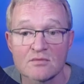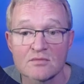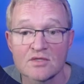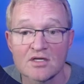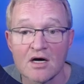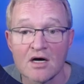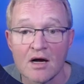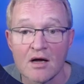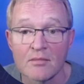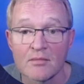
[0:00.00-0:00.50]

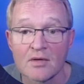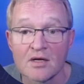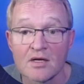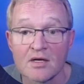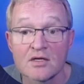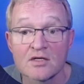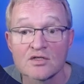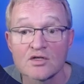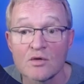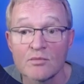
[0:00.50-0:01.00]
time,
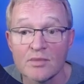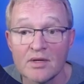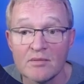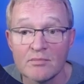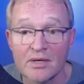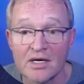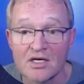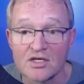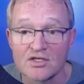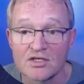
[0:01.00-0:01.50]
so be
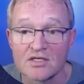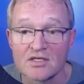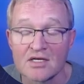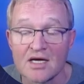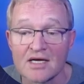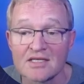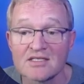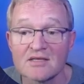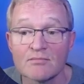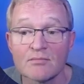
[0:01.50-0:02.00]
patient
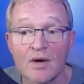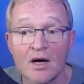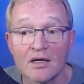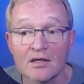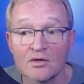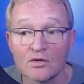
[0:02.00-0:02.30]
as it might